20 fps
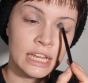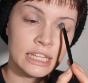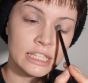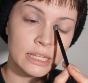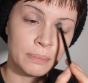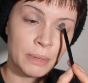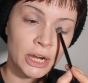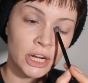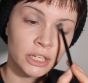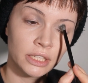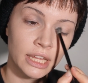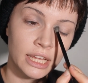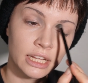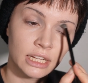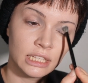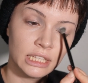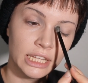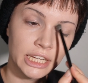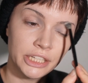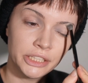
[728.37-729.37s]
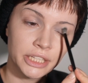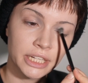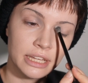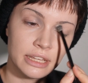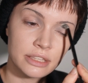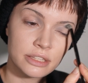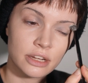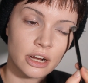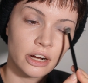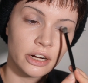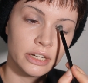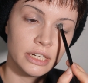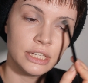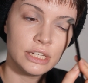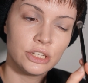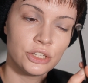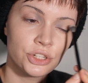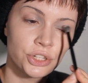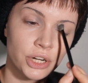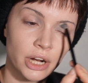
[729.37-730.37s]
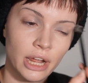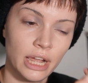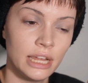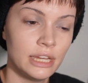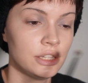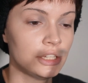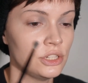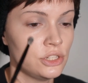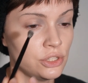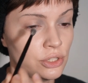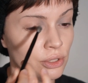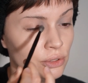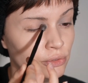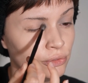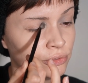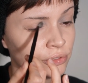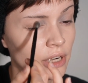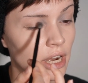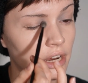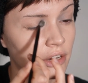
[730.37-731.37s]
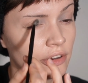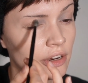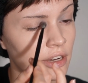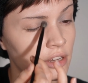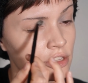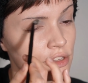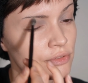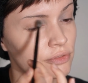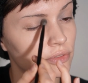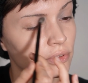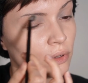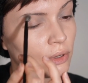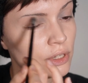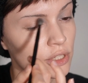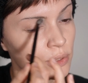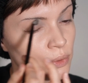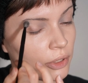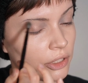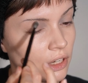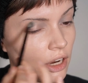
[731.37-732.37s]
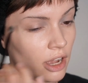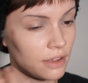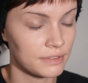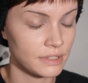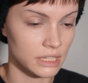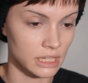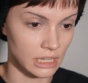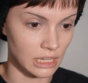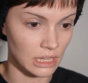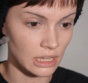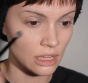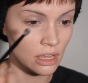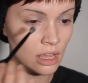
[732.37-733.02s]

is apparently Clarins already tried to do fragrance for Swarovski